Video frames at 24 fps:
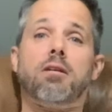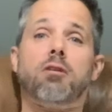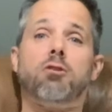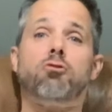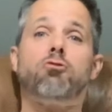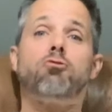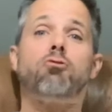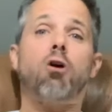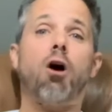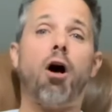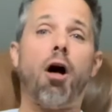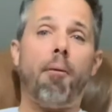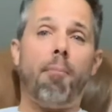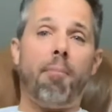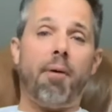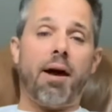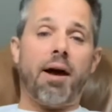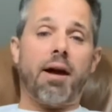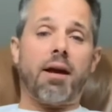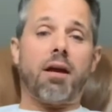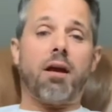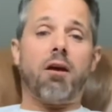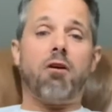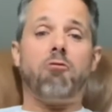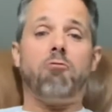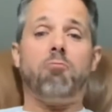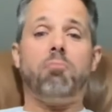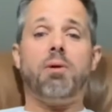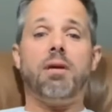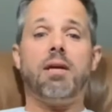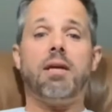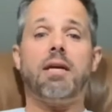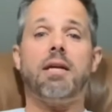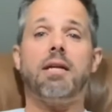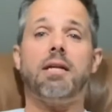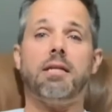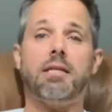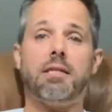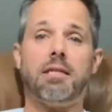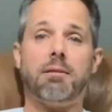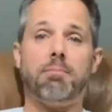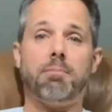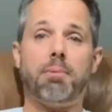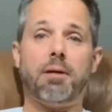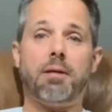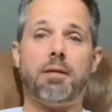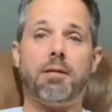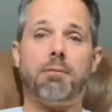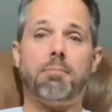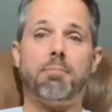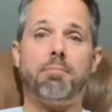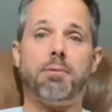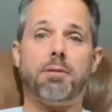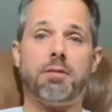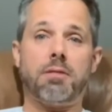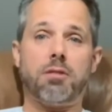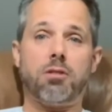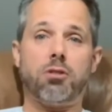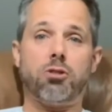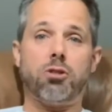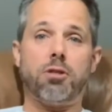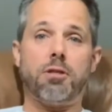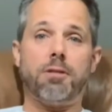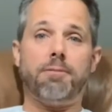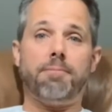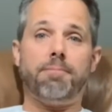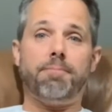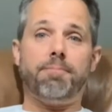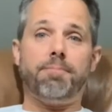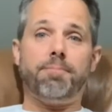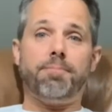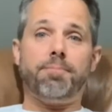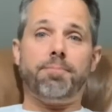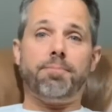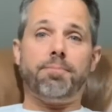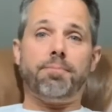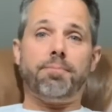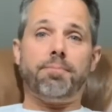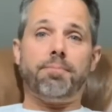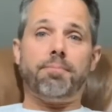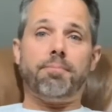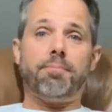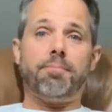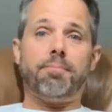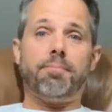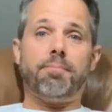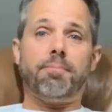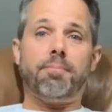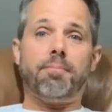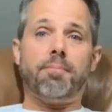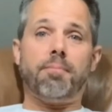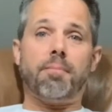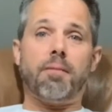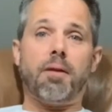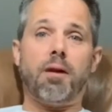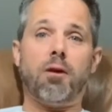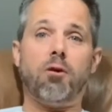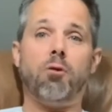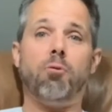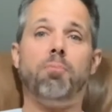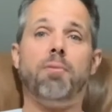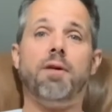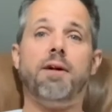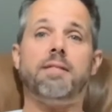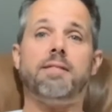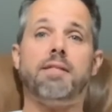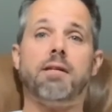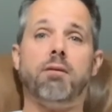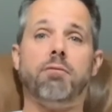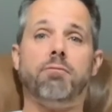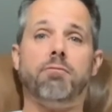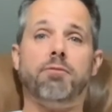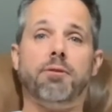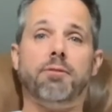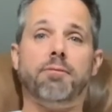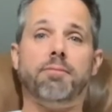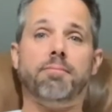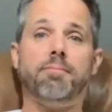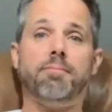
drawback of being in a dependent position. I hope that's helpful.